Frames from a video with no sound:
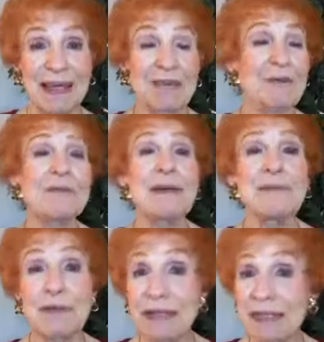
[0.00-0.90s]
And
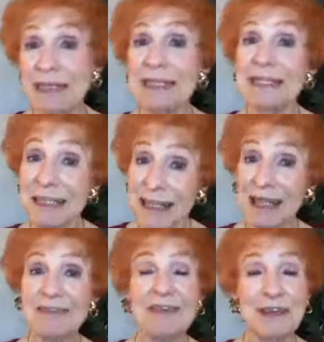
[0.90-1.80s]
remember, this is
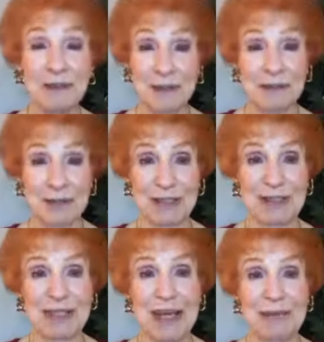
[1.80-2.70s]
in the
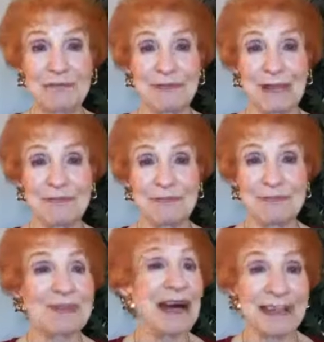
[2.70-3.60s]
universe's time frame,
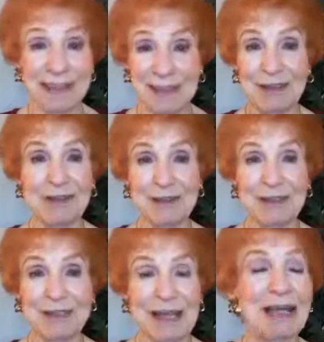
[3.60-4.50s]
not in yours.